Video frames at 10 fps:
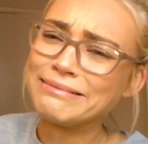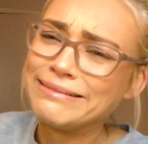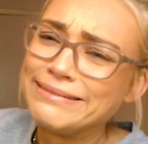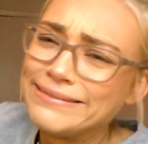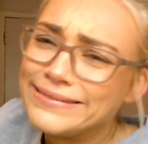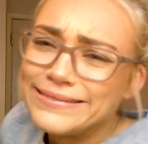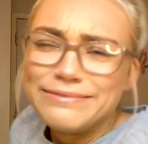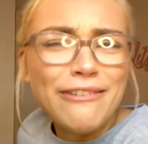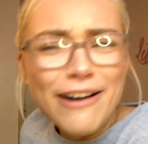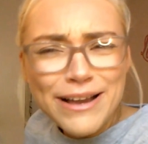god,
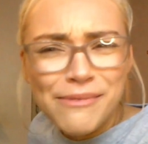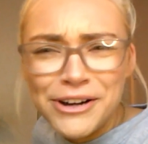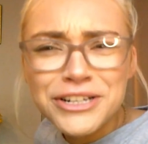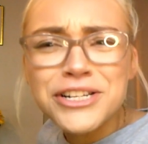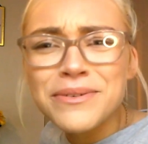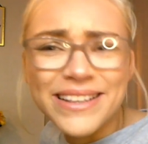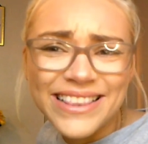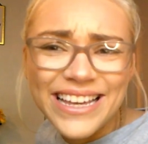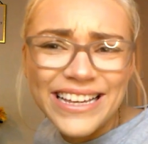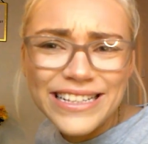why am I doing
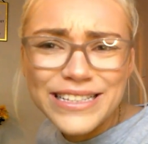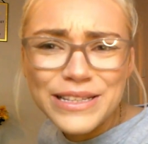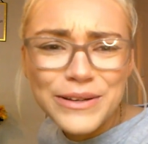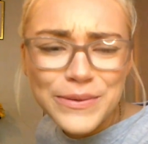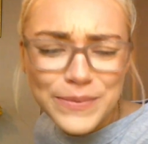this? Like,